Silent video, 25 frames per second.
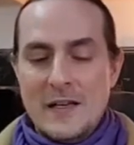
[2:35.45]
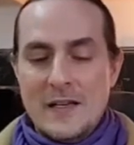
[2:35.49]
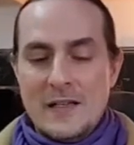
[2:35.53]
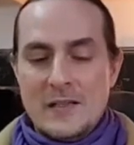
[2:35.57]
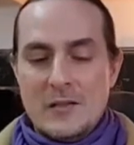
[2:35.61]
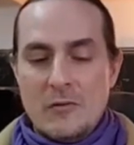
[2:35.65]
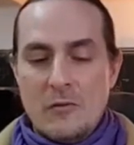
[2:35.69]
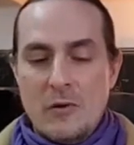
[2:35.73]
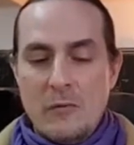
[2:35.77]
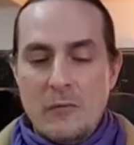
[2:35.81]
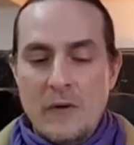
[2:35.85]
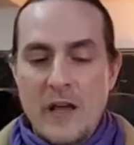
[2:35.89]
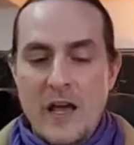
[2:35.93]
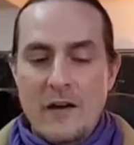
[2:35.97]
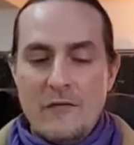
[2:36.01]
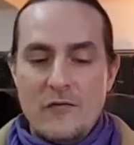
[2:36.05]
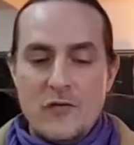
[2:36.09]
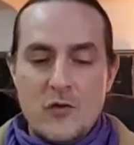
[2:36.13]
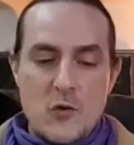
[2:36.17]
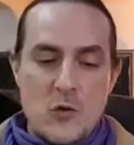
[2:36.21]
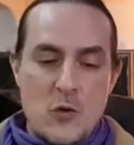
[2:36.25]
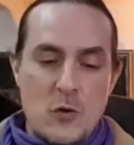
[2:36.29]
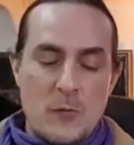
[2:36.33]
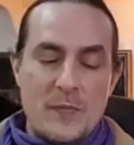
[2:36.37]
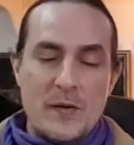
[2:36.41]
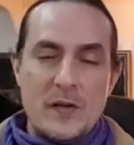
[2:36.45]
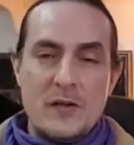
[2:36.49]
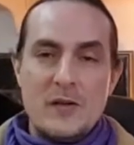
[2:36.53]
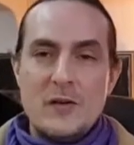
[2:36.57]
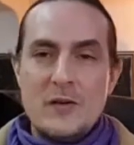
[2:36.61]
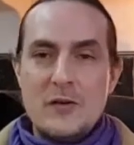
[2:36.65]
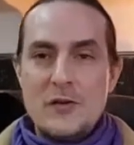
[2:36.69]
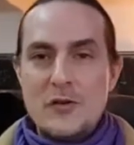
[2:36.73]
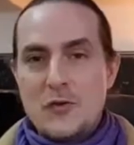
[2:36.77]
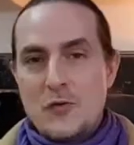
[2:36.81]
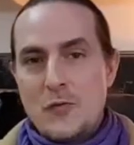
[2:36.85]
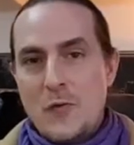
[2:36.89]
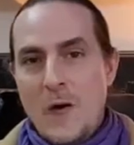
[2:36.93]
So when we have
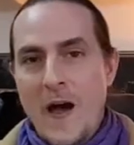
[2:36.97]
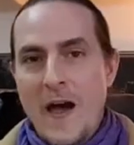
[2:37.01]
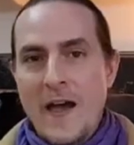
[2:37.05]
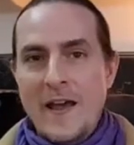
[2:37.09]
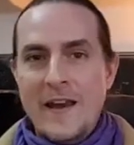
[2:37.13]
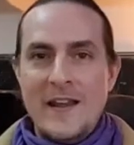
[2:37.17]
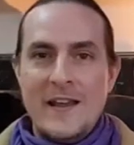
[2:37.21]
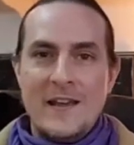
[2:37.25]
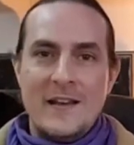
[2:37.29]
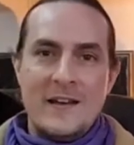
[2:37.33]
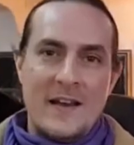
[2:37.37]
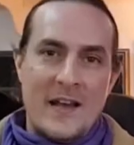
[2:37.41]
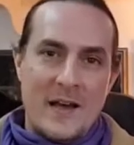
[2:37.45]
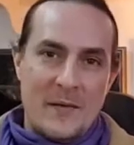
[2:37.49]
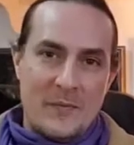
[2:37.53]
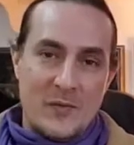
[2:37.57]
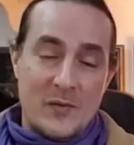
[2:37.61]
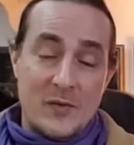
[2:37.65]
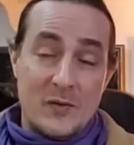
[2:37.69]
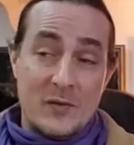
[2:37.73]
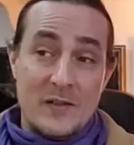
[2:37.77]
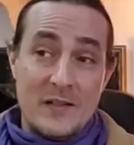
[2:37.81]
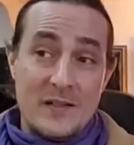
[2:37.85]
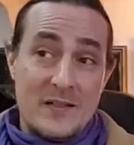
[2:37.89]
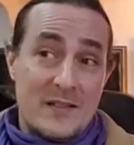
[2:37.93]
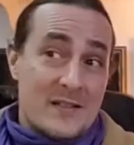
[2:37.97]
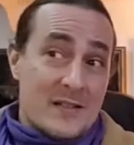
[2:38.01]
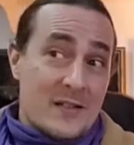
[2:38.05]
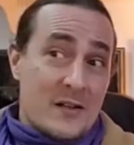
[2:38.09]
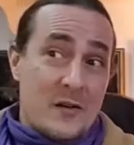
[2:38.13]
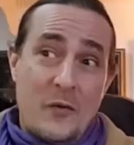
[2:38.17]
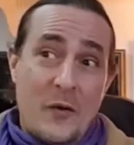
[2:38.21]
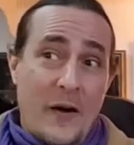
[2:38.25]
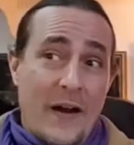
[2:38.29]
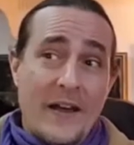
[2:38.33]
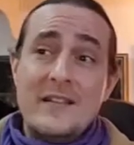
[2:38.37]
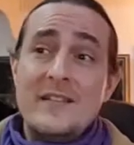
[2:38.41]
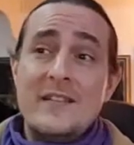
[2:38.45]
Jupiter trining Neptune, this is a
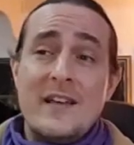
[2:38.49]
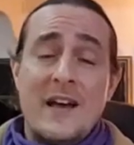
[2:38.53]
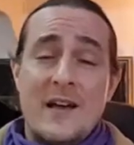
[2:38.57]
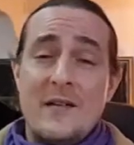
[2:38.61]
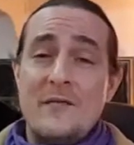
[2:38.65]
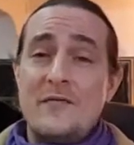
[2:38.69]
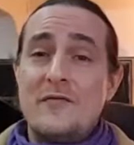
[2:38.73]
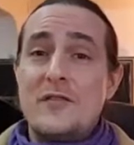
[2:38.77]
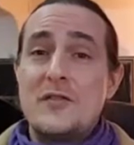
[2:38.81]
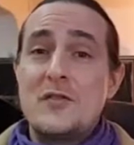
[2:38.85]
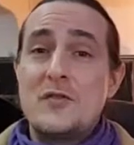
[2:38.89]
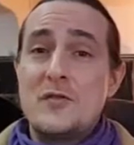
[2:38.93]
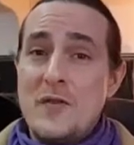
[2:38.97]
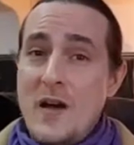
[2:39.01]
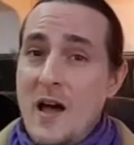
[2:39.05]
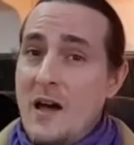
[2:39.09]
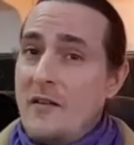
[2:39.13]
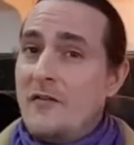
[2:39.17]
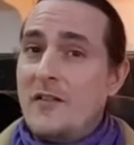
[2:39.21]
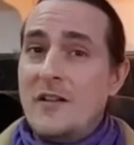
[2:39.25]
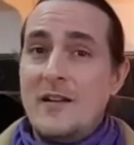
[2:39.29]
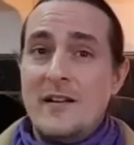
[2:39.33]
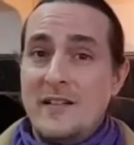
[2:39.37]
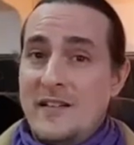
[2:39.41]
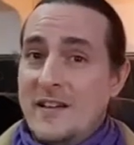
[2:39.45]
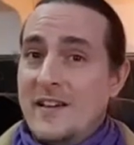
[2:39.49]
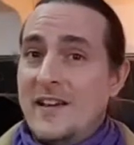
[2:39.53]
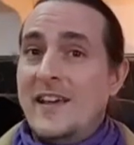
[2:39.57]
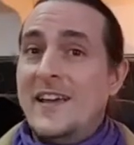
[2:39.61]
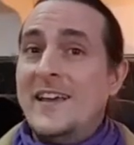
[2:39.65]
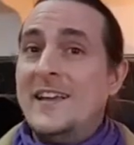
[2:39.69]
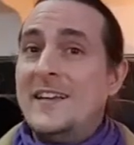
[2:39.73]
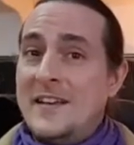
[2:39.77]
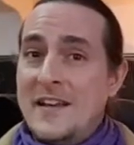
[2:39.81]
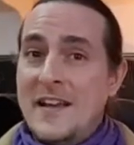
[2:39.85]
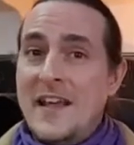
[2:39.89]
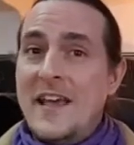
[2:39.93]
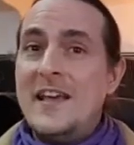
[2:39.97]
great time for traveling
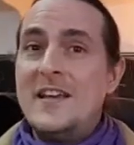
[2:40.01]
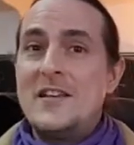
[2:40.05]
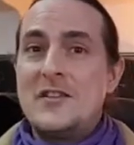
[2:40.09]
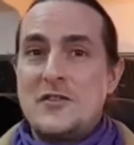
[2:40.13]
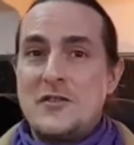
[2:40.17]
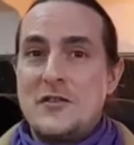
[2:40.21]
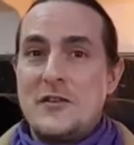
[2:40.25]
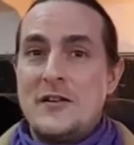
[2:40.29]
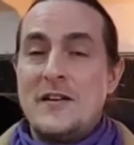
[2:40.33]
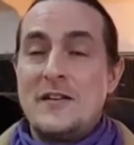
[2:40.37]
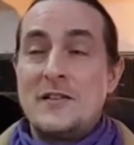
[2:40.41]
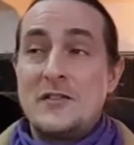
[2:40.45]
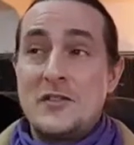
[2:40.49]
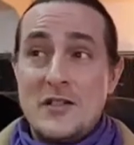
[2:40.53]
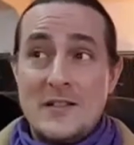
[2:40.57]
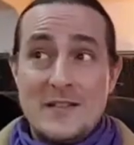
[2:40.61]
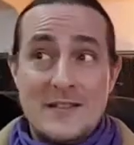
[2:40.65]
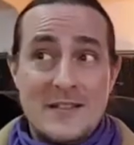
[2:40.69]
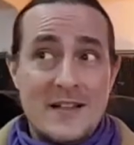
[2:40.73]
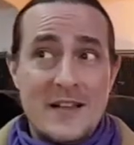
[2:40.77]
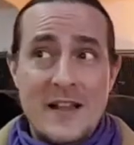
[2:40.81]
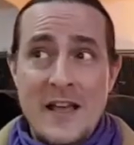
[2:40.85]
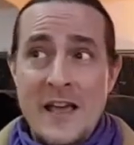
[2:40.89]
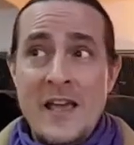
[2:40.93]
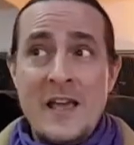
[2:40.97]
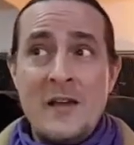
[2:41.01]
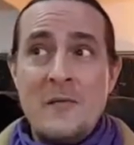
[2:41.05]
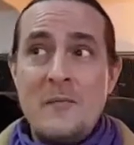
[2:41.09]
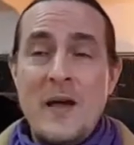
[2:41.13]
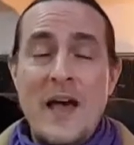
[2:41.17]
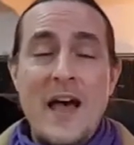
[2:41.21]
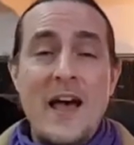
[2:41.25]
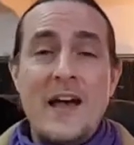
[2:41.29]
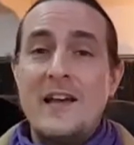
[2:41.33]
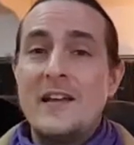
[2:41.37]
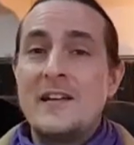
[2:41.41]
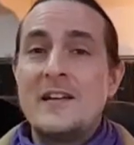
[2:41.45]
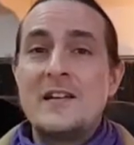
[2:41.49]
in nature and just laying
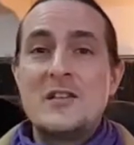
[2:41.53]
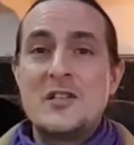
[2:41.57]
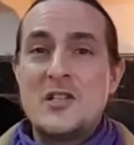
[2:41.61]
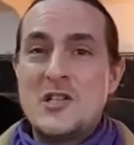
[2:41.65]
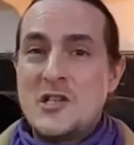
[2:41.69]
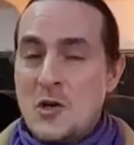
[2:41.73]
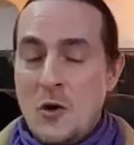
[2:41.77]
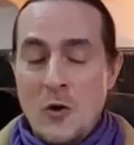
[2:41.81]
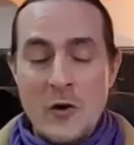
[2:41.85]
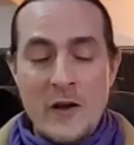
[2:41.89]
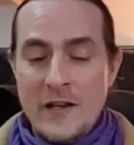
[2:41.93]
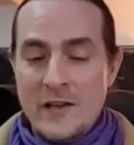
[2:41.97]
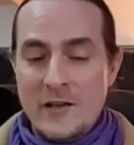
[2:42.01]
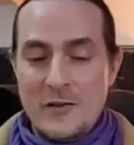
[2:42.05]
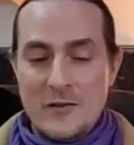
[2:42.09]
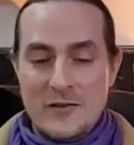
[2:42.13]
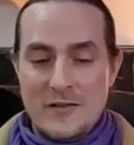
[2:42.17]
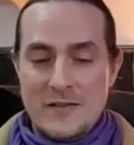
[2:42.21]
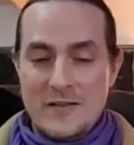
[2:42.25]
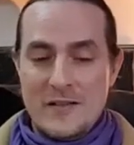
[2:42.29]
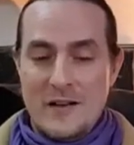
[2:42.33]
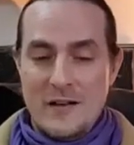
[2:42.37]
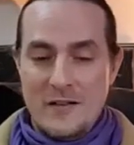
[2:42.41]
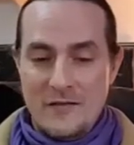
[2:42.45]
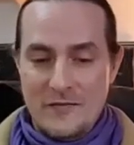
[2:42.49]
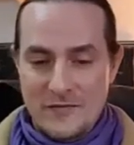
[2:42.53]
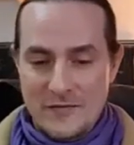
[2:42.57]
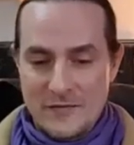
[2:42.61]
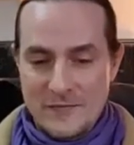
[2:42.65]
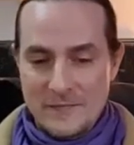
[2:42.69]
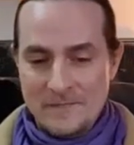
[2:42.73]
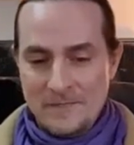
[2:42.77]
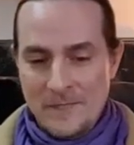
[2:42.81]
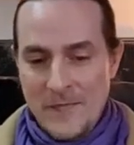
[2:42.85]
back and enjoying yourself.